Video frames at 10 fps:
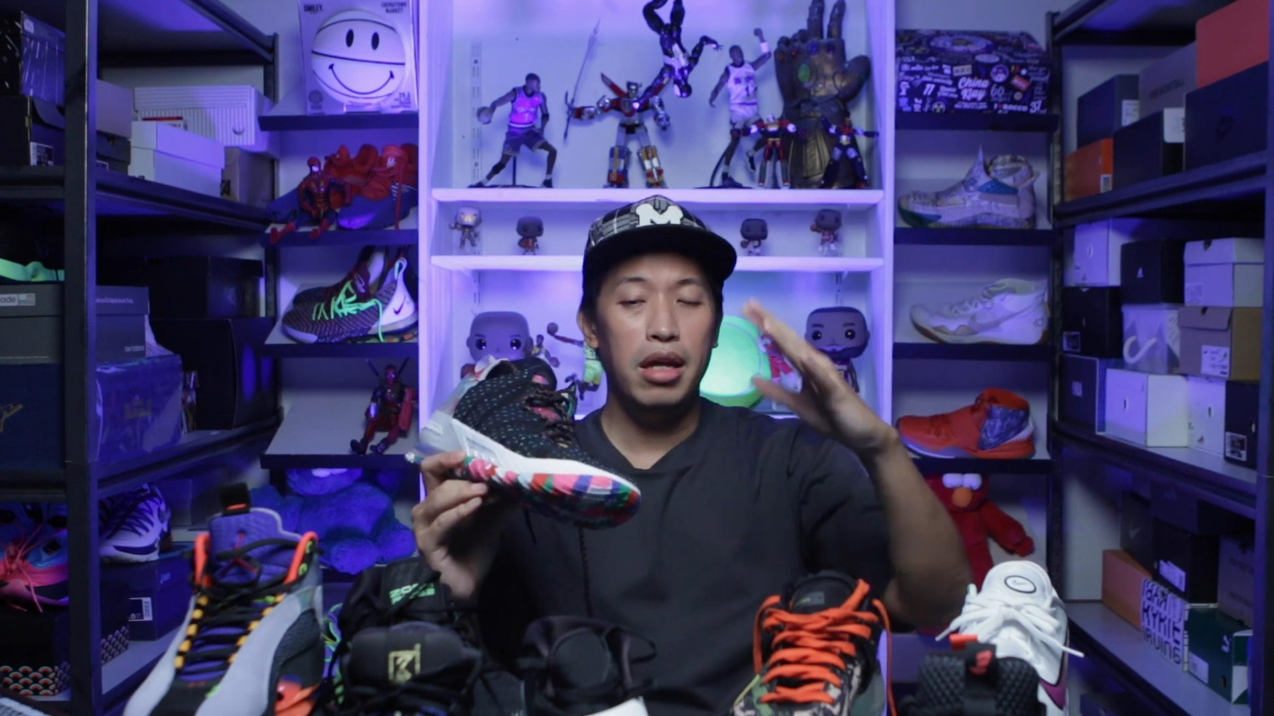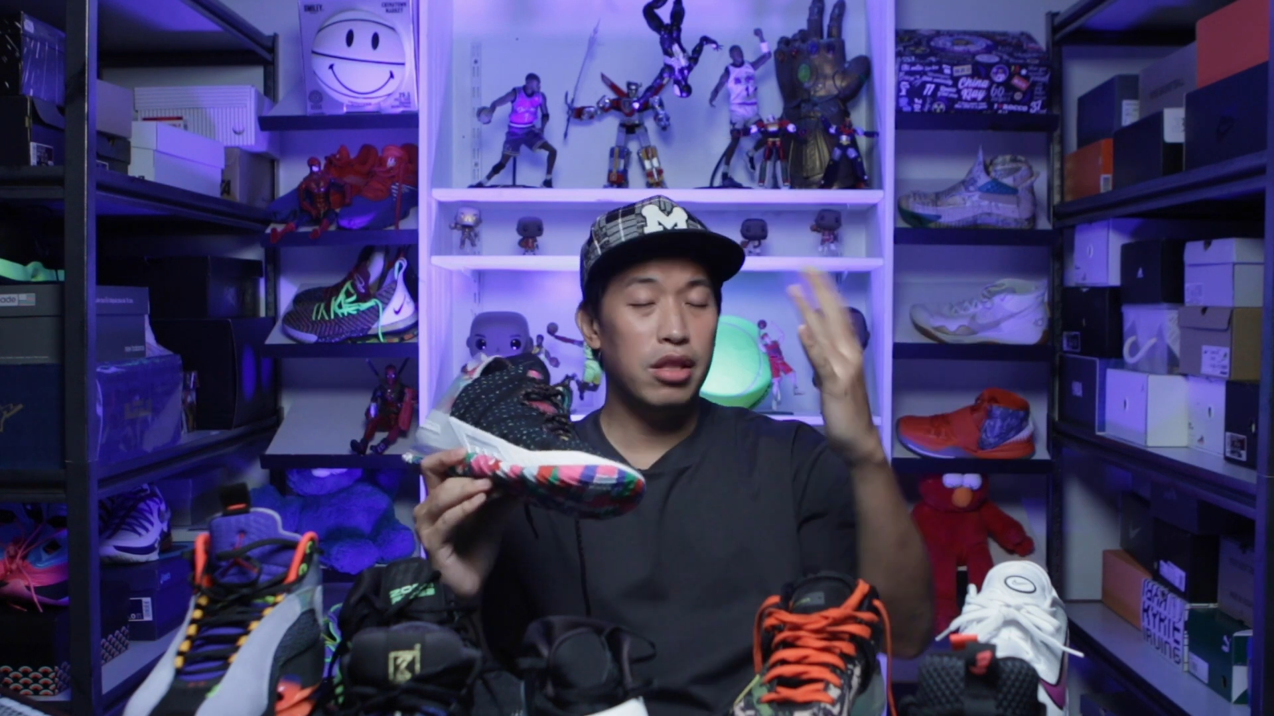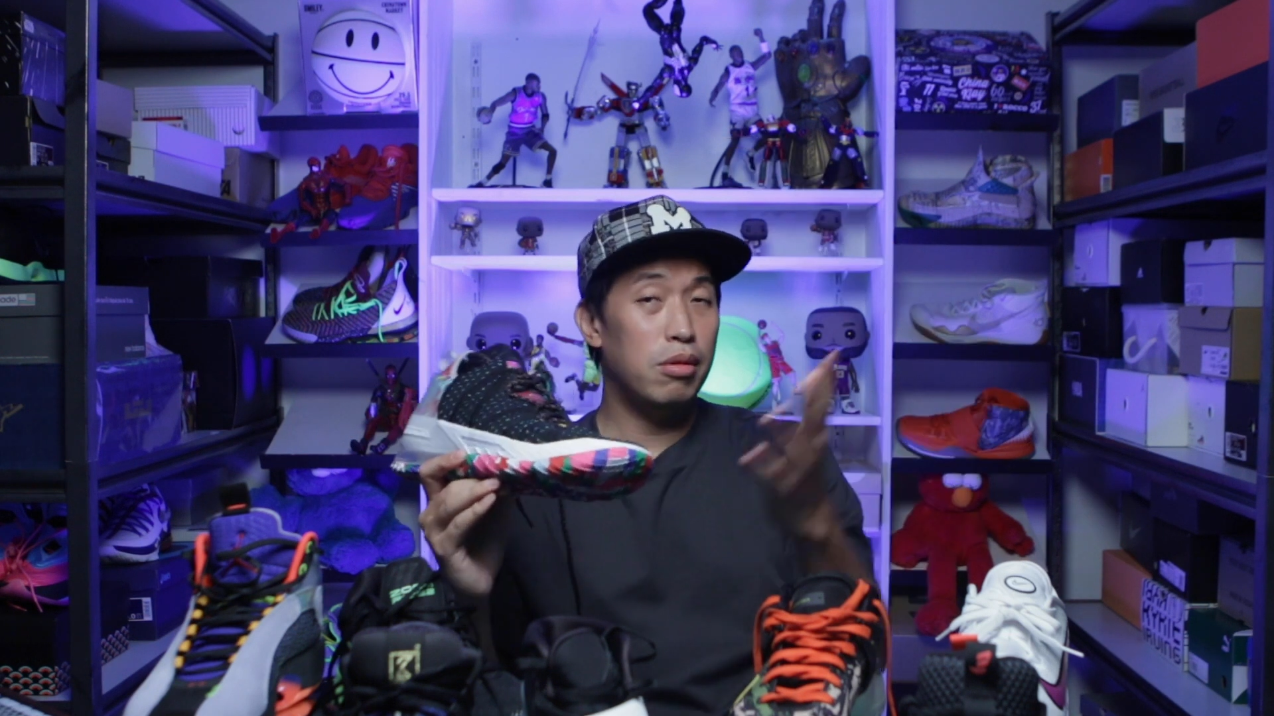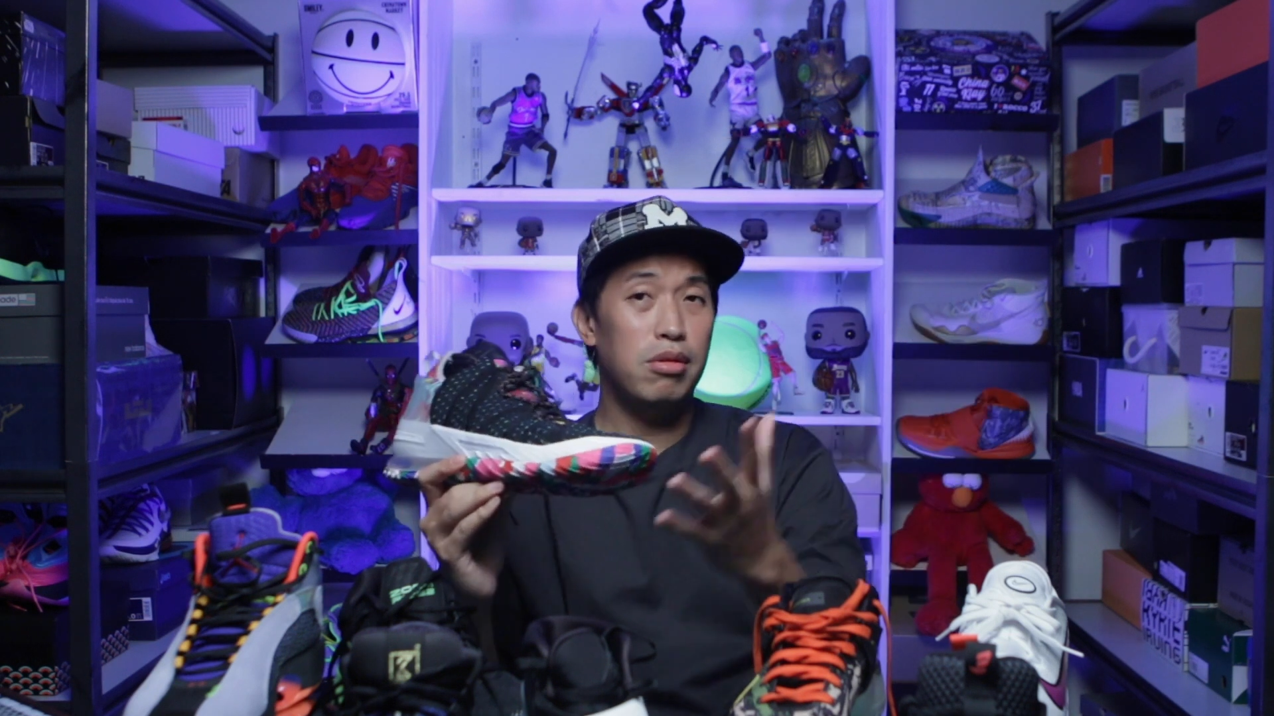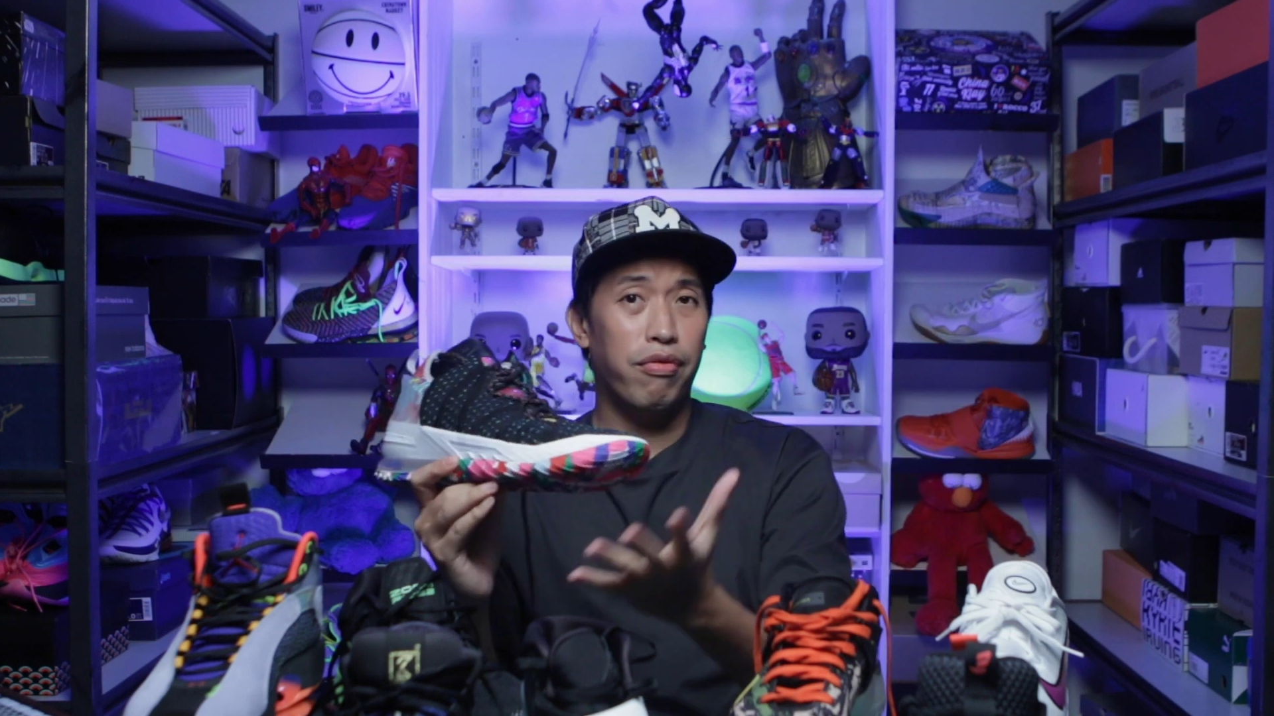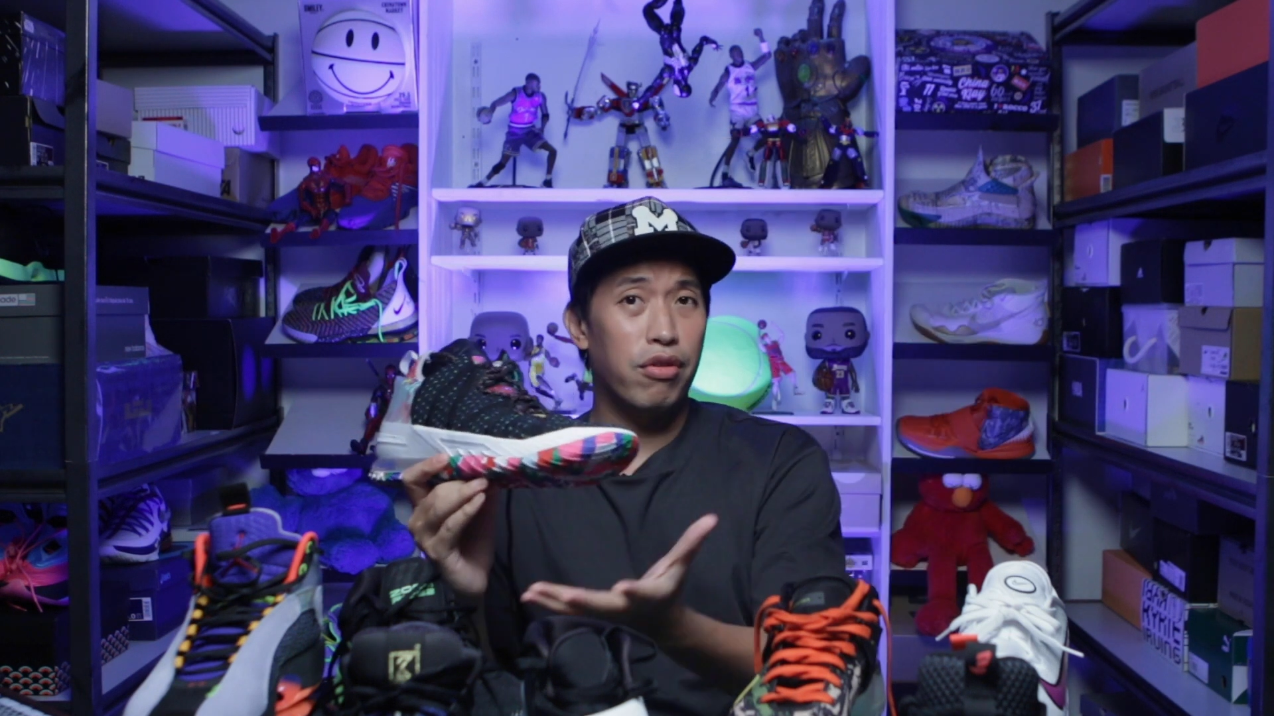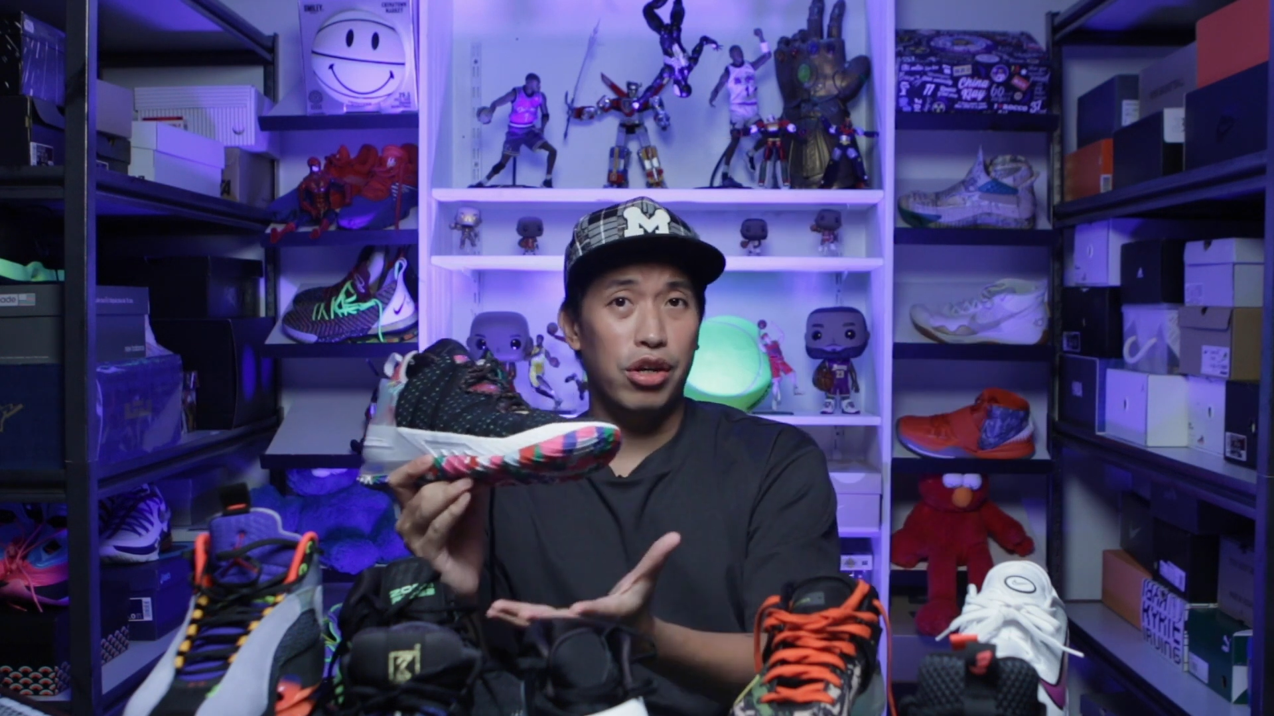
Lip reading: in terms of